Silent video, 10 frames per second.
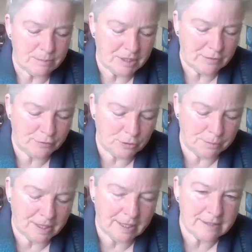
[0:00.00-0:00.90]
but if your
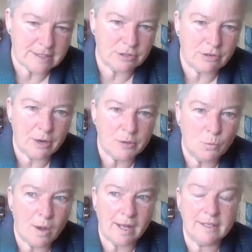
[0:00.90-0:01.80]
plants are growing
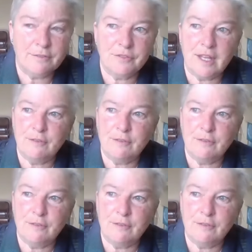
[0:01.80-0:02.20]
well, if